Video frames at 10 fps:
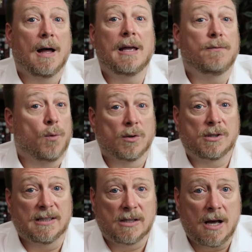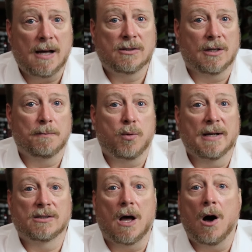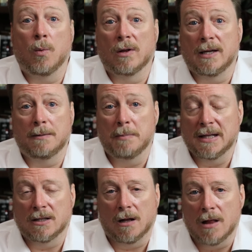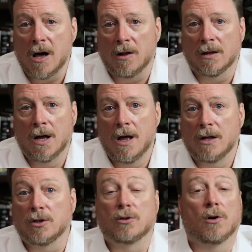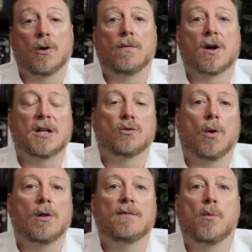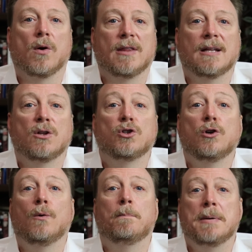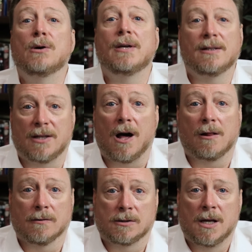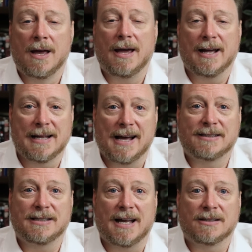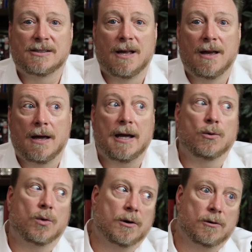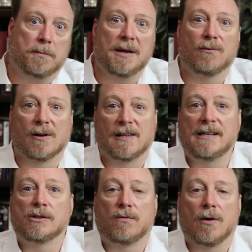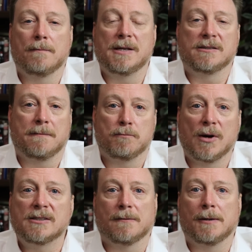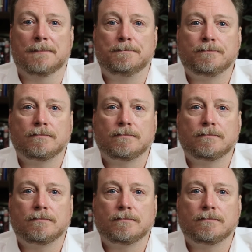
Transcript: He forced his cousin, Prince Al-Walid bin Talal, to turn over control of more than $2 billion in assets in order to be released from his imprisonment.